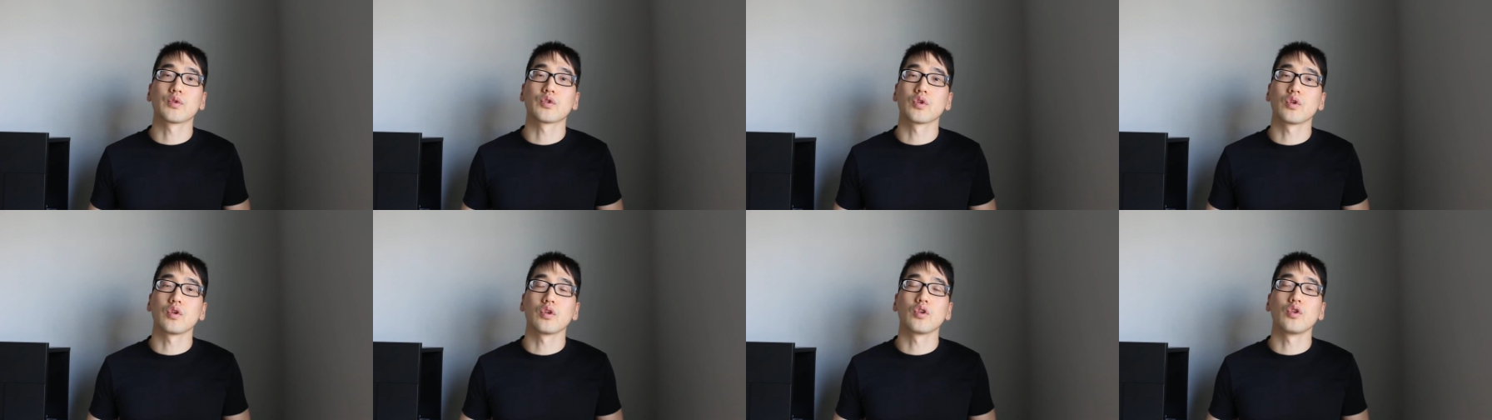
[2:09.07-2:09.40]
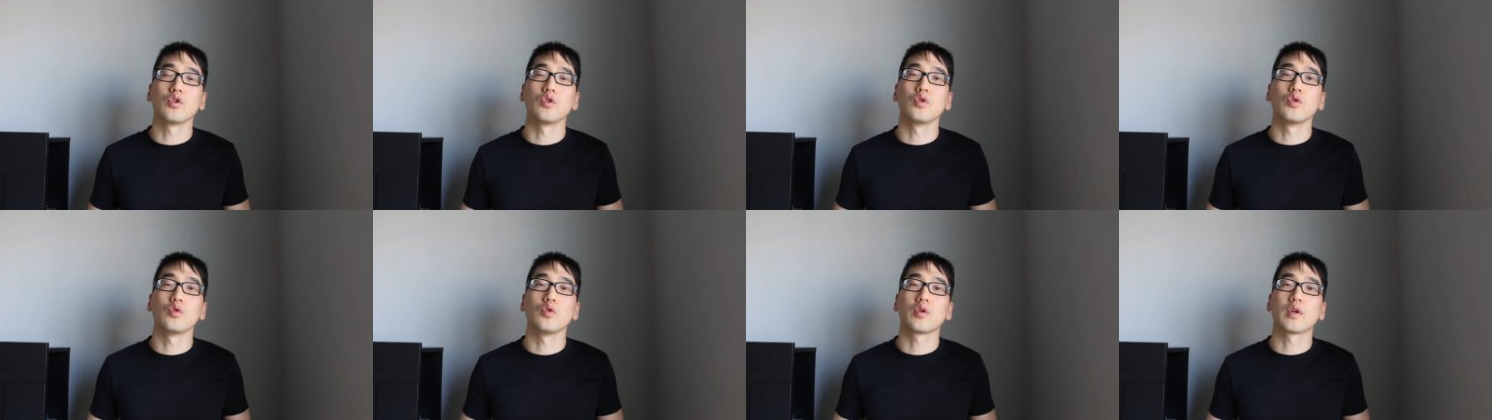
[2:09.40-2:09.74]
So
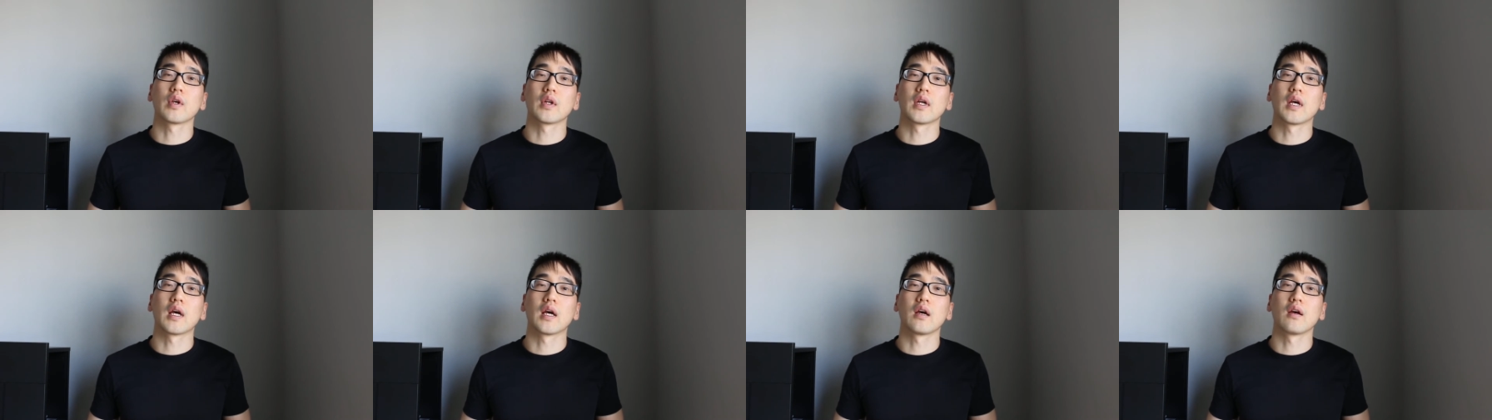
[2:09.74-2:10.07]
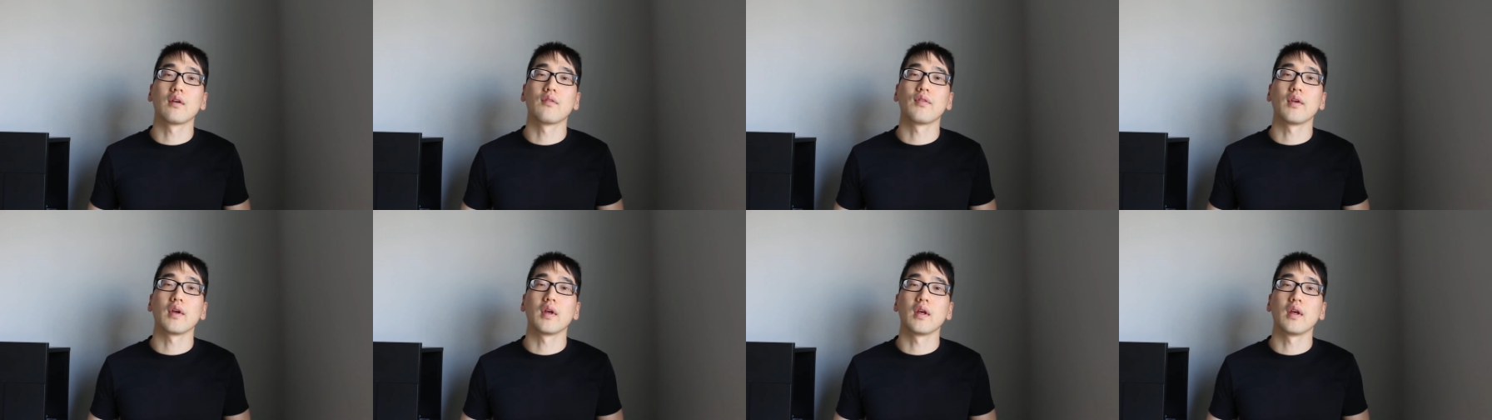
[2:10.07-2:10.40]
you can
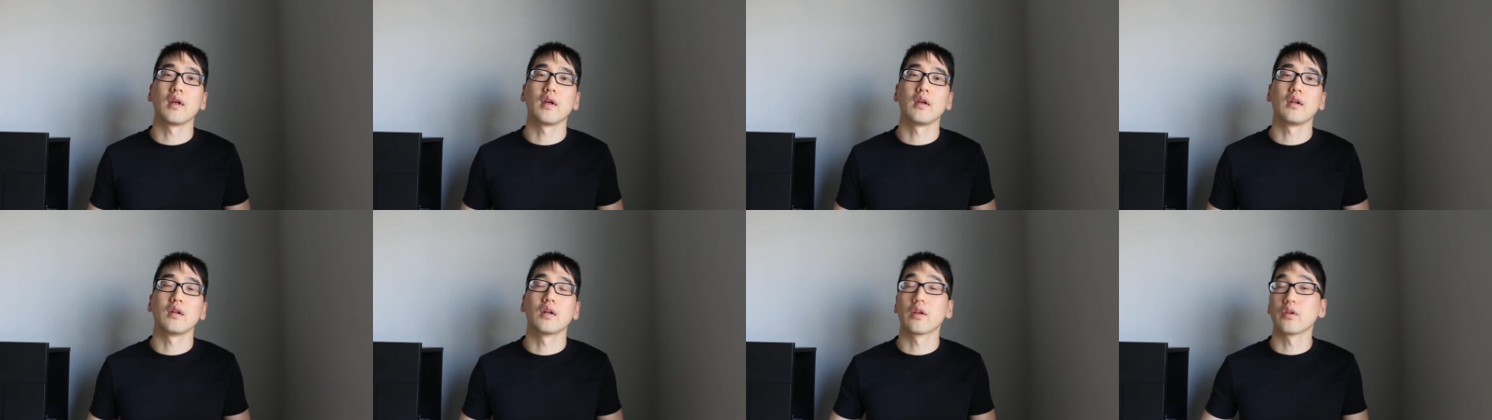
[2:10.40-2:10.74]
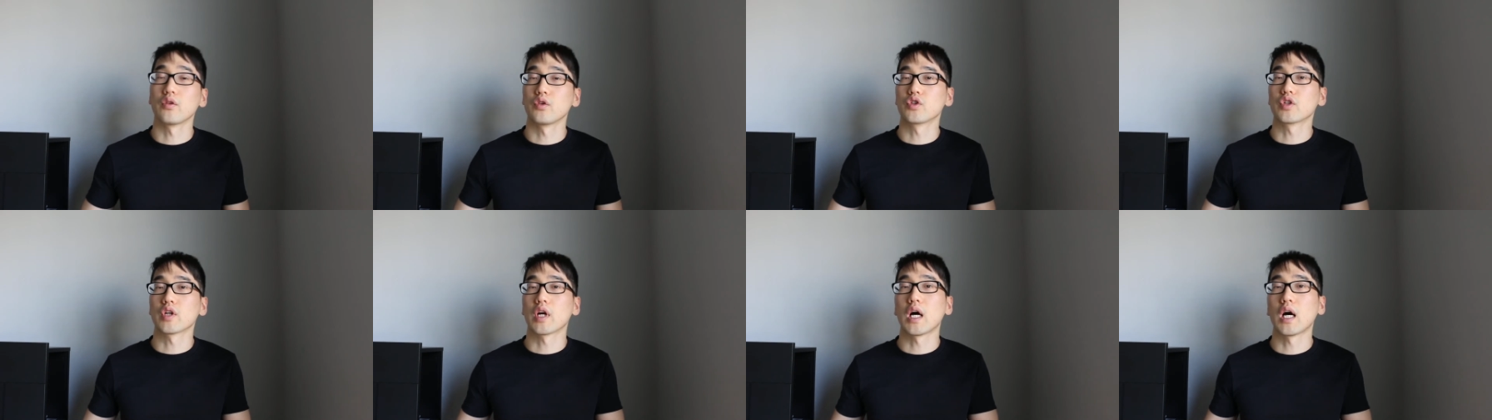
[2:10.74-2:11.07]
have a,
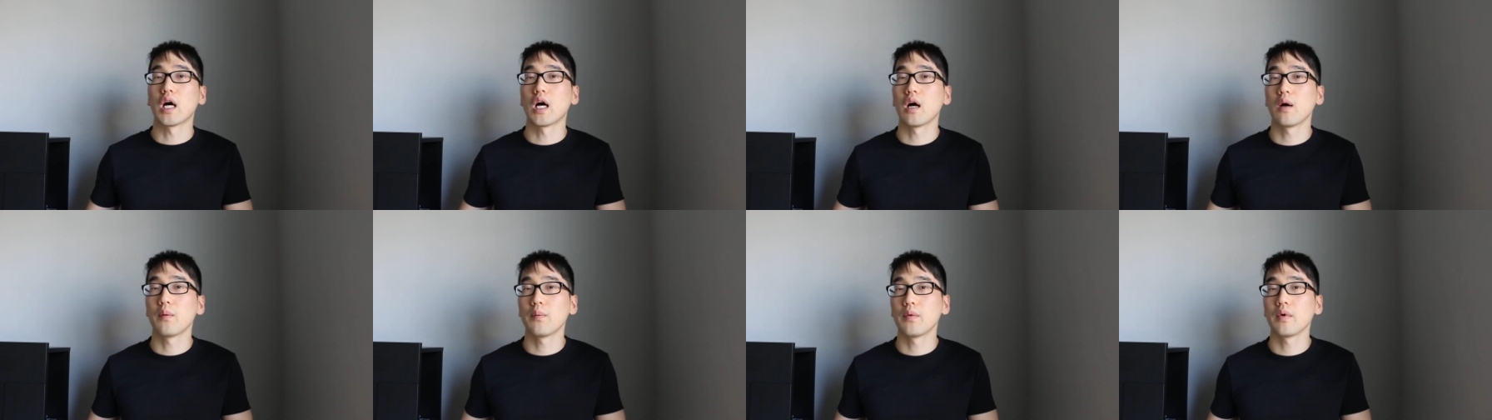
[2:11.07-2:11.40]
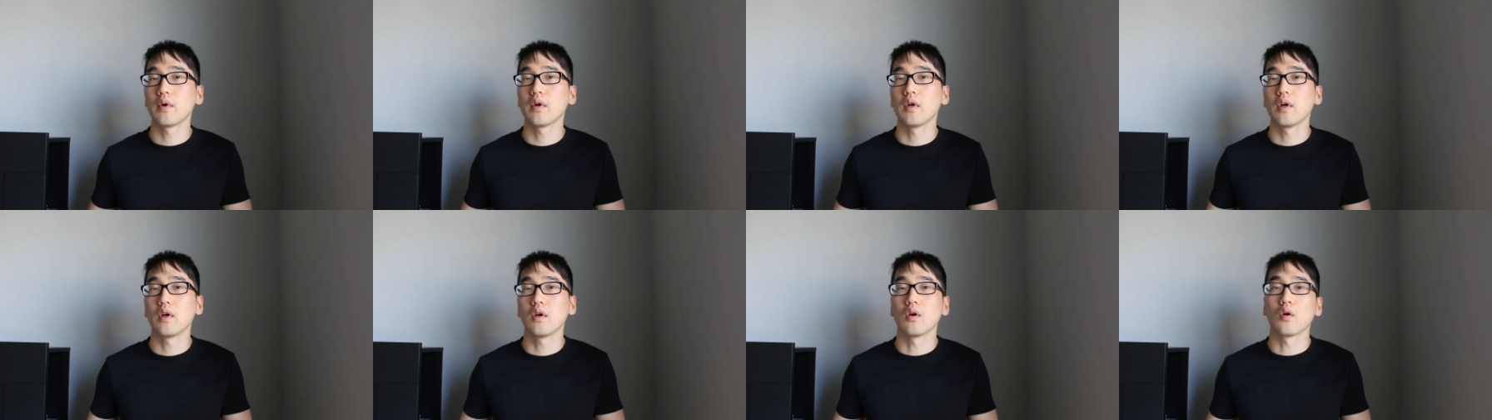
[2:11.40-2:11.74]
another
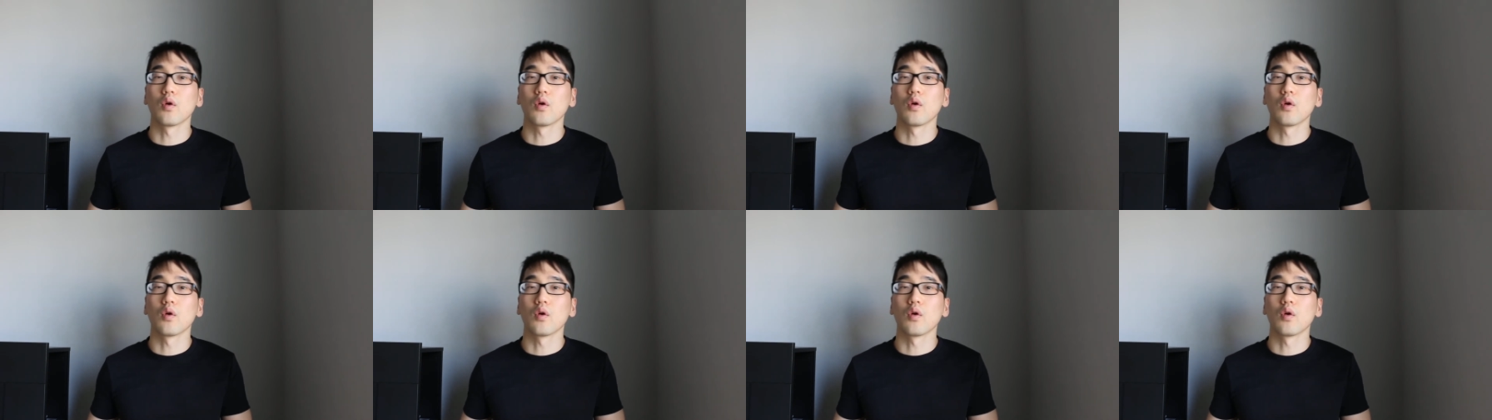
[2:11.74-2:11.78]
job,